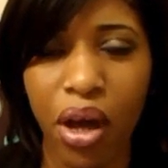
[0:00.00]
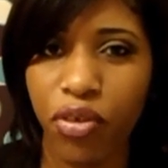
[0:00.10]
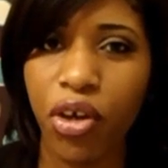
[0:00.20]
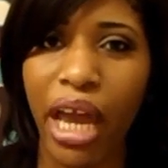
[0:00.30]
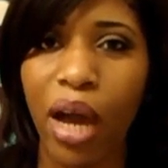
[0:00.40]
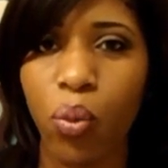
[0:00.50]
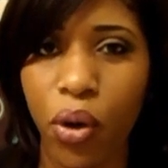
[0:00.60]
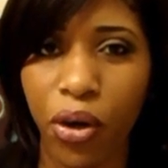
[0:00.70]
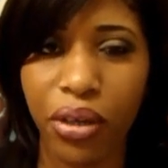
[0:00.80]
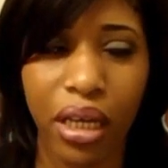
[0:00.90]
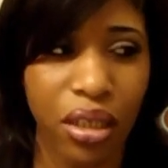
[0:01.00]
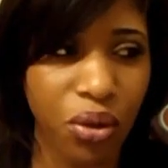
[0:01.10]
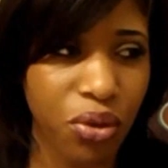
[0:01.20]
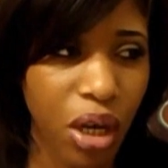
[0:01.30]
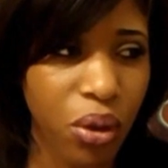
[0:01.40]
If you're at work and
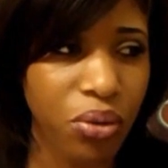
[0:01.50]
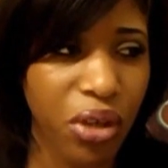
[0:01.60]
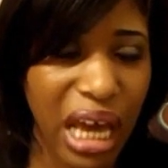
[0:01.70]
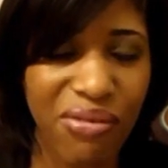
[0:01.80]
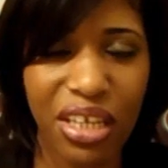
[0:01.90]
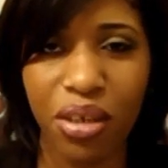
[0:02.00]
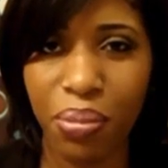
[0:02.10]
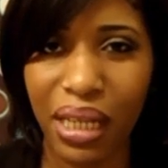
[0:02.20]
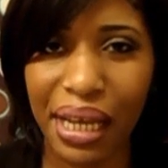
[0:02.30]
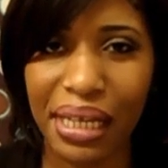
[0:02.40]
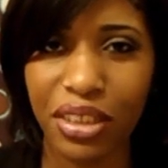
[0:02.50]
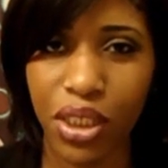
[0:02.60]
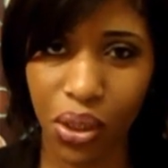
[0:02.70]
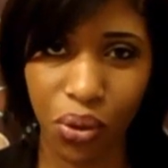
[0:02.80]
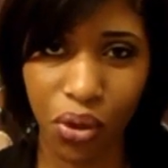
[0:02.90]
you know you have it in your plans to
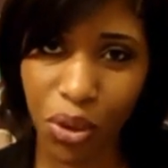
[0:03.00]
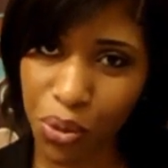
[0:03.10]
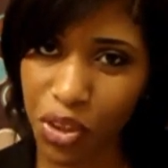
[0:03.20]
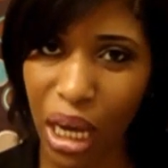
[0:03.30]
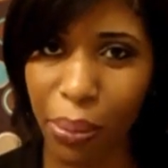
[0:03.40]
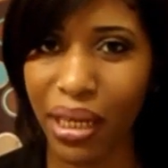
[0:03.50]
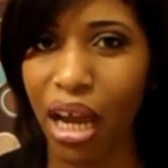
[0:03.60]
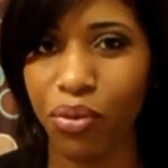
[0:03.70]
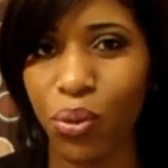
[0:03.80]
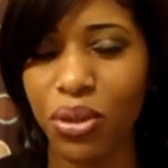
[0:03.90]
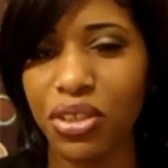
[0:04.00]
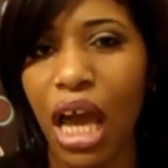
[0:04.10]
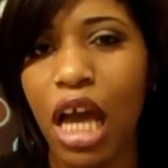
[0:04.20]
go grocery shopping afterwards,